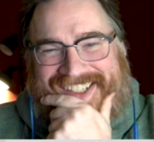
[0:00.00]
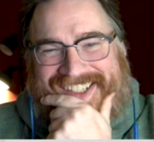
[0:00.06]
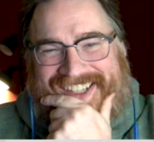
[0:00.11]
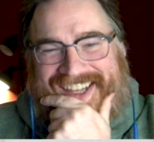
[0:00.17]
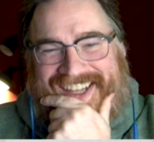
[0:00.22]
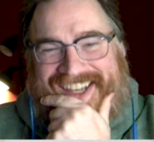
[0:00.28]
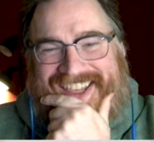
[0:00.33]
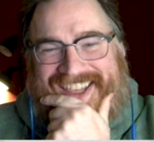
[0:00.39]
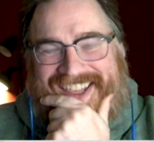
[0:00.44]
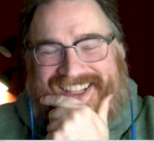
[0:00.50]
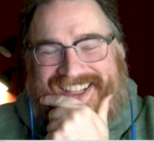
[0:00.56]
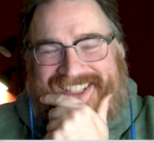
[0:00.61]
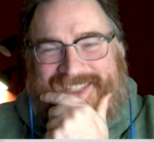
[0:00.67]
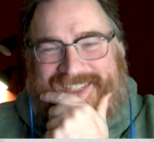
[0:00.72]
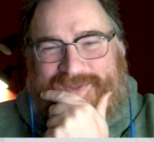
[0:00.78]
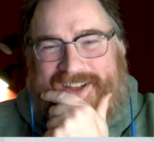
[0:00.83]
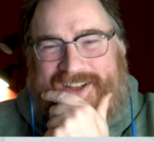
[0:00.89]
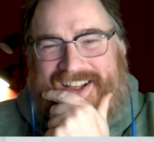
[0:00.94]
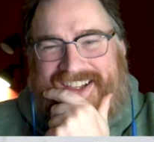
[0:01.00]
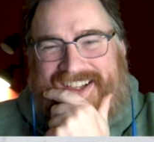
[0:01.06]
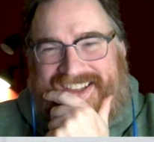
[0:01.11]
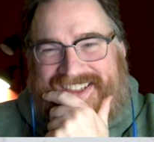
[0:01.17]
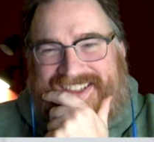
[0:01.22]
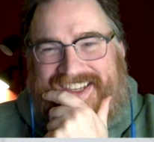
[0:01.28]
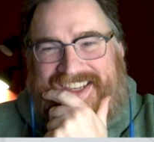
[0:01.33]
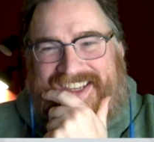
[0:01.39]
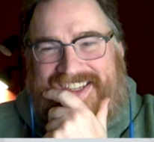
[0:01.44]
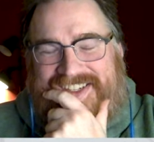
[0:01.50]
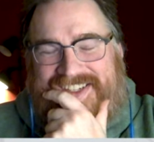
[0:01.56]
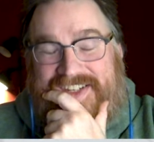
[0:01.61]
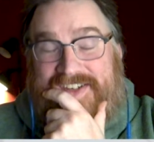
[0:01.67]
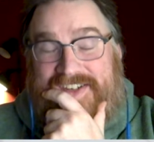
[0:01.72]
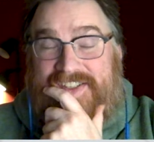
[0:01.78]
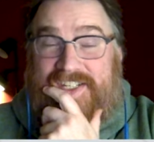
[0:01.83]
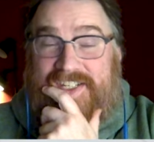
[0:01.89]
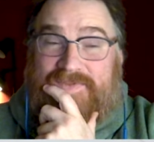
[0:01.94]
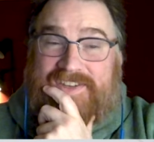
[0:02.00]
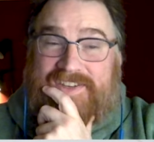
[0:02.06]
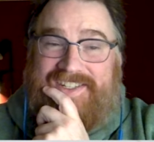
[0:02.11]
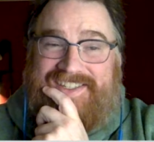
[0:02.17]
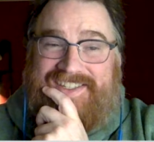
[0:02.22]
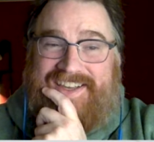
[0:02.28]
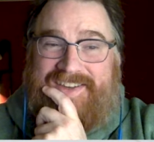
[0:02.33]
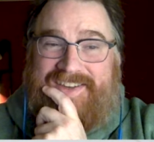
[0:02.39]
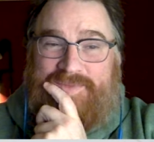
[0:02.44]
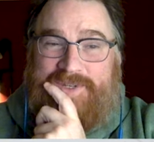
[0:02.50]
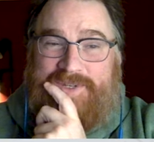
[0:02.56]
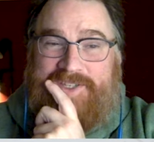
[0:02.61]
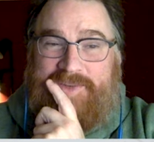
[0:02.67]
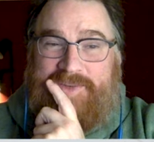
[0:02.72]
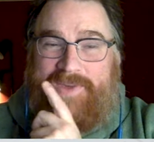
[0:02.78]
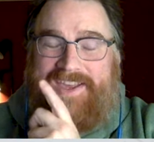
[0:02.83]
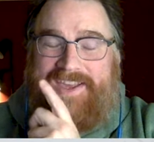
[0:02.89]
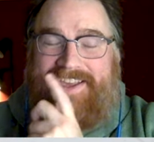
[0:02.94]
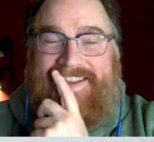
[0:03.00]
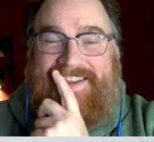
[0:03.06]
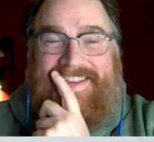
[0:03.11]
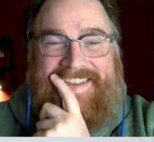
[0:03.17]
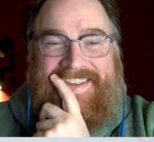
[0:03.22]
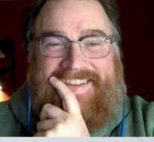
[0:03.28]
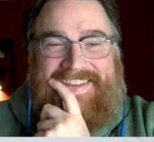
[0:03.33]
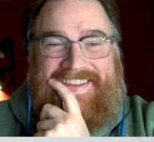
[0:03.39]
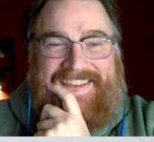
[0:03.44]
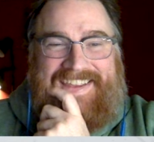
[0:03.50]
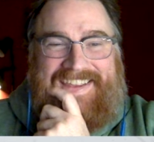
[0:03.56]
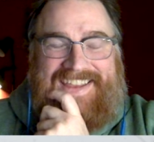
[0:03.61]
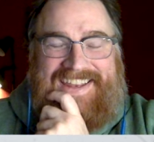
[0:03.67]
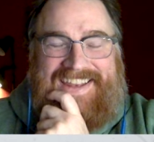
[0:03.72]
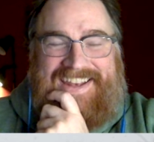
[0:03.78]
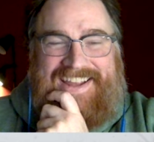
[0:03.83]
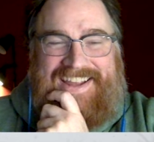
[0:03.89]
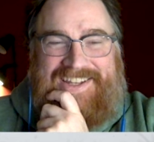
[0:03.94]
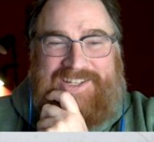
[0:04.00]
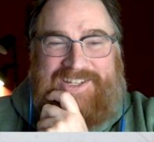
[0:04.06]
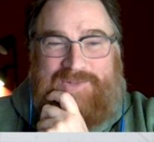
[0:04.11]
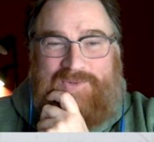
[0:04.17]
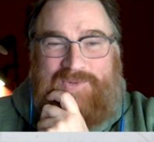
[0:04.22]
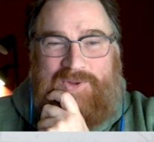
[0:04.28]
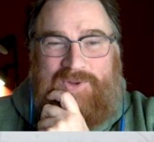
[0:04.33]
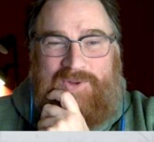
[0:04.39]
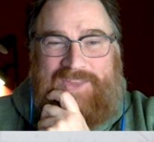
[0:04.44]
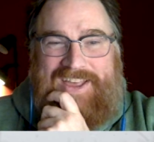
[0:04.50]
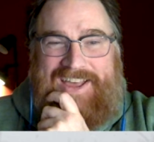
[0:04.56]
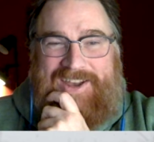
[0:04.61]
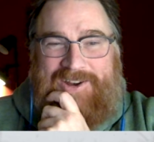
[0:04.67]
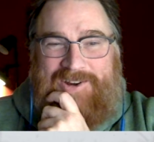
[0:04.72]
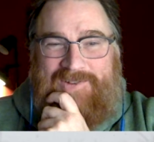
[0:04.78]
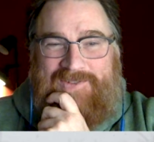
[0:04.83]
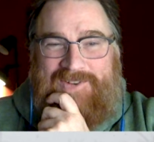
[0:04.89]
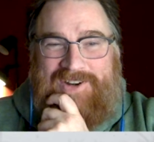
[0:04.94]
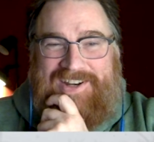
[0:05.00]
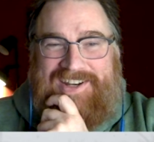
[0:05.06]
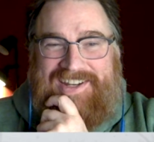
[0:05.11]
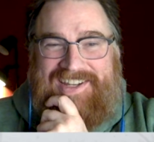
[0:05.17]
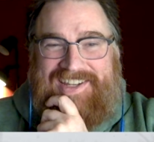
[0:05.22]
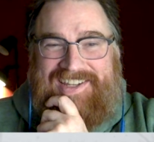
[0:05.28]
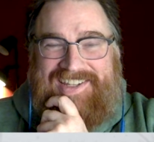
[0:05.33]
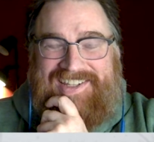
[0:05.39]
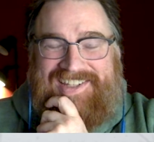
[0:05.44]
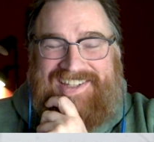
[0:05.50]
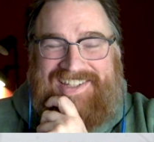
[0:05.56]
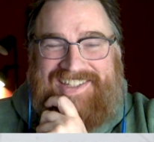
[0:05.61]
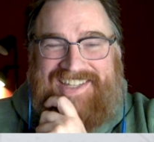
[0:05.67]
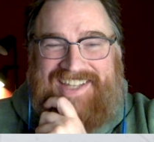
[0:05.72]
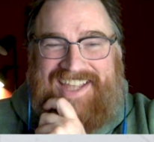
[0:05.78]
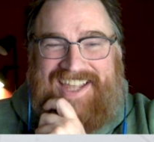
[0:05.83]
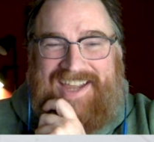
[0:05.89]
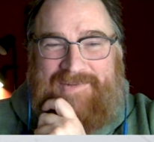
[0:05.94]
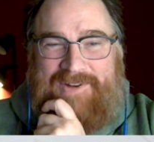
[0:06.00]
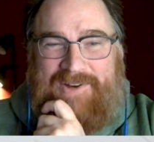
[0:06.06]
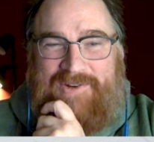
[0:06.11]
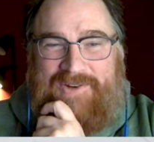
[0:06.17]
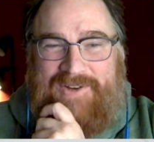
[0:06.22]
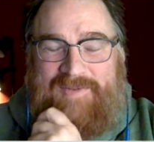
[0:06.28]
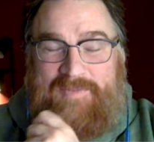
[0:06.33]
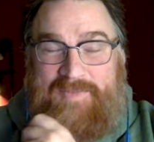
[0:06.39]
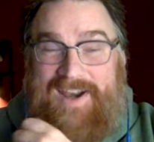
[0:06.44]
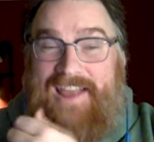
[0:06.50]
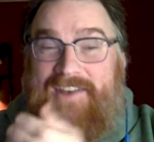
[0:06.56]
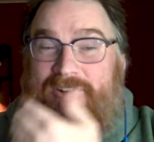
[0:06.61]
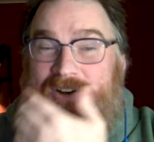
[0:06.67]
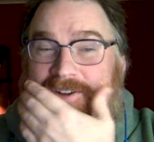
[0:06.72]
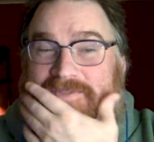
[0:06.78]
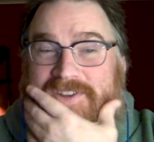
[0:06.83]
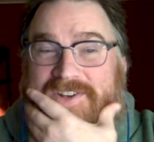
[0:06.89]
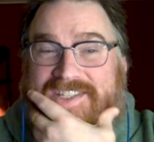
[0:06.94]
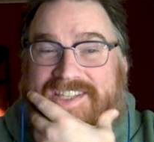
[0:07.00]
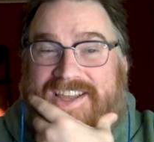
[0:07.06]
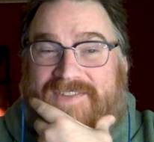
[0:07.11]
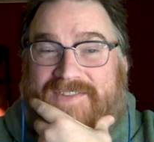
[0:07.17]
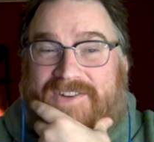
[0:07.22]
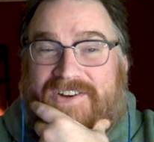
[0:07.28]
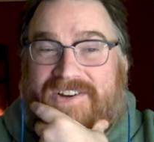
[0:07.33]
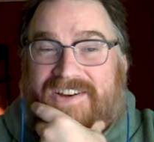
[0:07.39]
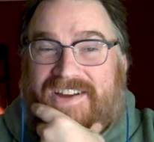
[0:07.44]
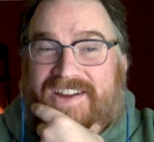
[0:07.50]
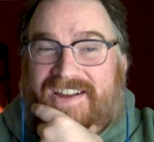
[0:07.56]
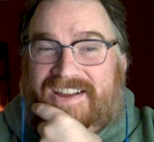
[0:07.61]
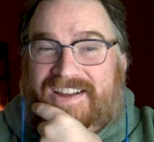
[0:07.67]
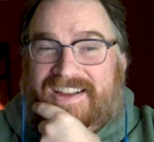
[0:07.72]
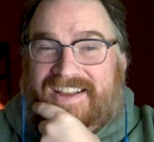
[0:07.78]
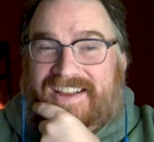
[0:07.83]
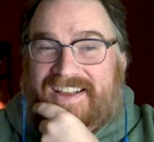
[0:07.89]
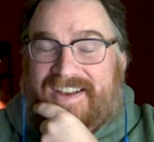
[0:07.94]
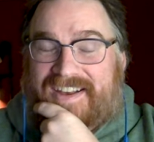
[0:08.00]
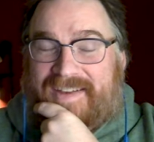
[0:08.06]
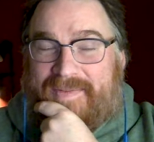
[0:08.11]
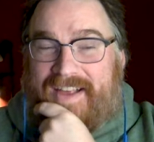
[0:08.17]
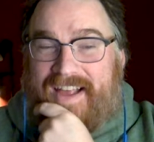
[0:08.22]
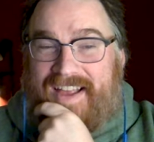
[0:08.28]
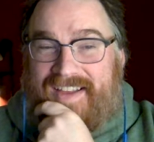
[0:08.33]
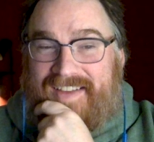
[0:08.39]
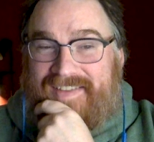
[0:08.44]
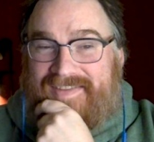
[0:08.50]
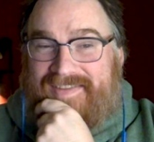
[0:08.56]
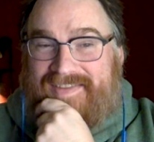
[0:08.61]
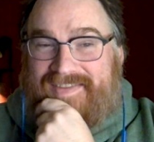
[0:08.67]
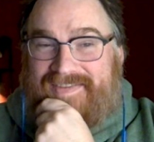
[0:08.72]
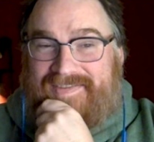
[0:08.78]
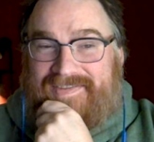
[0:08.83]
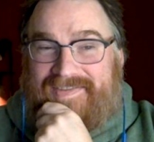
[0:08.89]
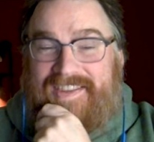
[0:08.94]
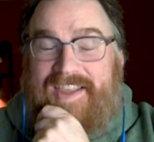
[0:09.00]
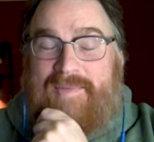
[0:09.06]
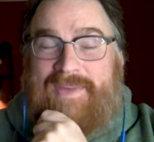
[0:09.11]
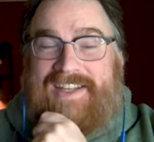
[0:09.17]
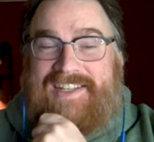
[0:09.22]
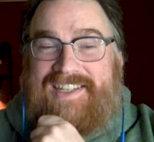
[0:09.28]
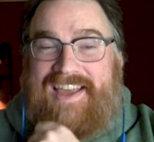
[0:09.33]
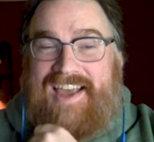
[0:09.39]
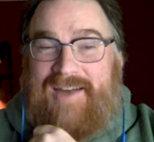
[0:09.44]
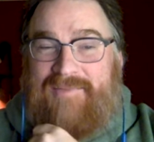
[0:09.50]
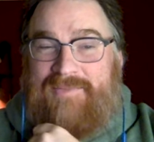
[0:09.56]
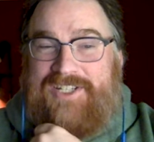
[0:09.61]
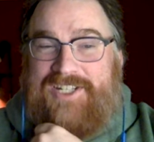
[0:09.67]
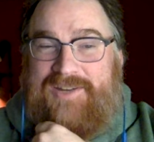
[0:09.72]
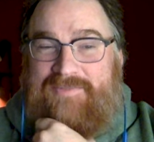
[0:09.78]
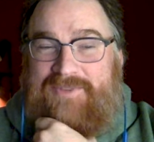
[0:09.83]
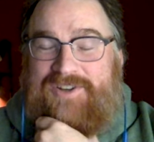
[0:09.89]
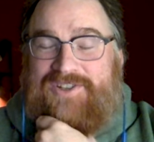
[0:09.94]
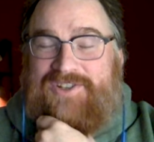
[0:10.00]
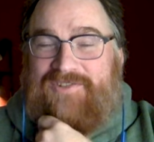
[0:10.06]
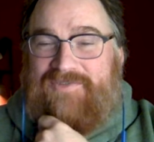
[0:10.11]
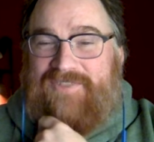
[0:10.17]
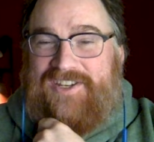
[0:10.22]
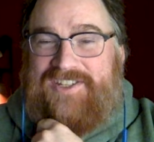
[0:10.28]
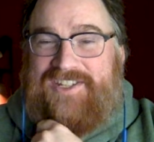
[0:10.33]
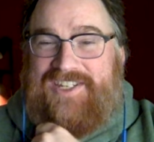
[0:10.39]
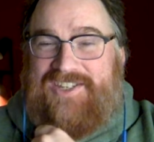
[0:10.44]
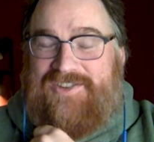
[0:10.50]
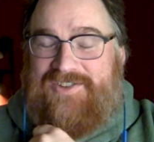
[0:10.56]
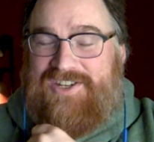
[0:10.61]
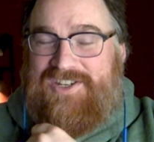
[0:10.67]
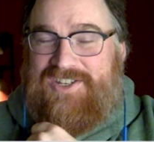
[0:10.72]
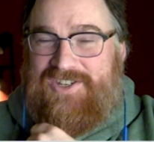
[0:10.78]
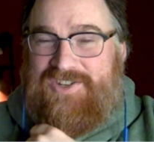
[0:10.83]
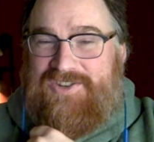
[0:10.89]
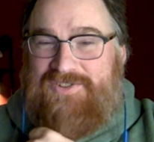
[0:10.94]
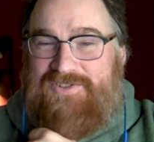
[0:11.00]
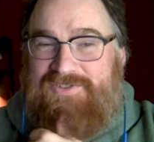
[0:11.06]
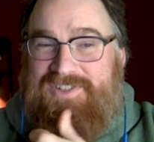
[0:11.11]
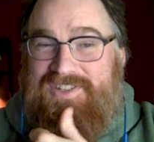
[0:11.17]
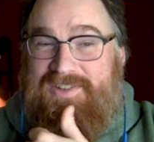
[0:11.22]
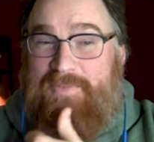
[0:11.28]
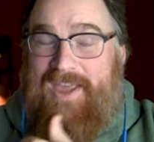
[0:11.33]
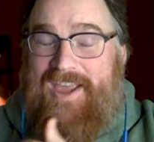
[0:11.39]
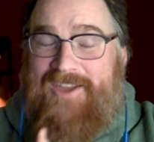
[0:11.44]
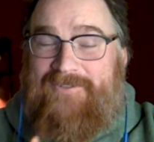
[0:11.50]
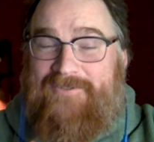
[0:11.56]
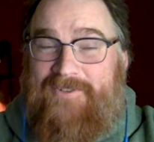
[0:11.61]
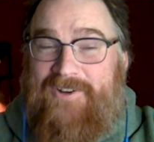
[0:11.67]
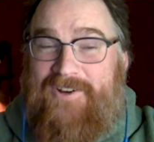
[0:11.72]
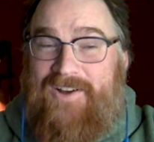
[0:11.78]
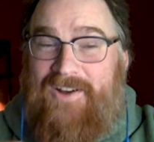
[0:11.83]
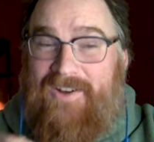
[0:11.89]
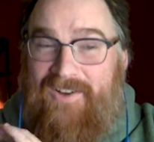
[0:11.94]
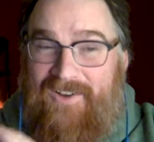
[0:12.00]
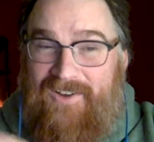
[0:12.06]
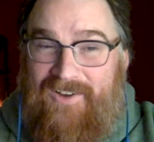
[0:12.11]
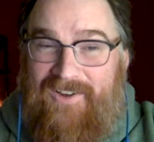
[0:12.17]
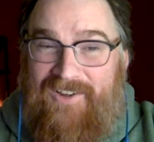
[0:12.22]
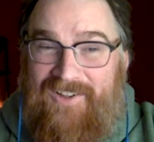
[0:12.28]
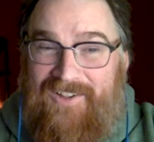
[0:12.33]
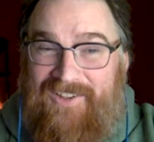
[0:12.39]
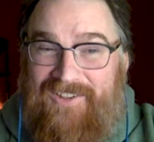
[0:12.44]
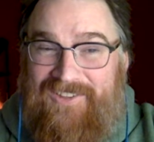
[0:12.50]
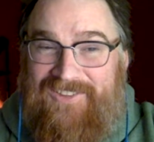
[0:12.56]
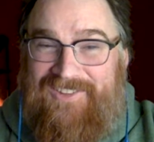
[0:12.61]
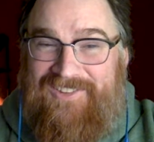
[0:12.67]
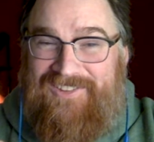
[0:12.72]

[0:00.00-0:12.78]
into things as well. As a she fishes out in Bristol Bay, and just rolled that over into camera equipment. But I don't know if there's ever a limit to how much commercial fishing you can do to pay for all